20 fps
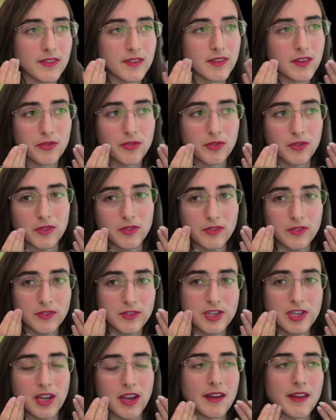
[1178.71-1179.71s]

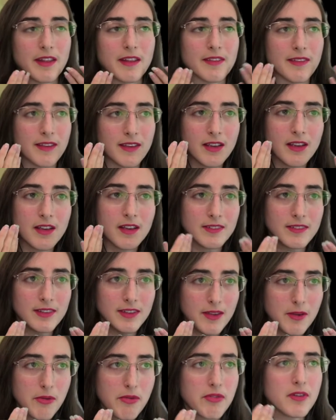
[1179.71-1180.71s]
differentiated
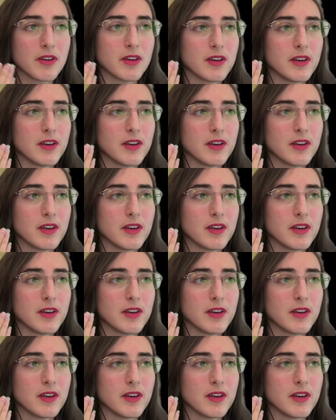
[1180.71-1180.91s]
teeth.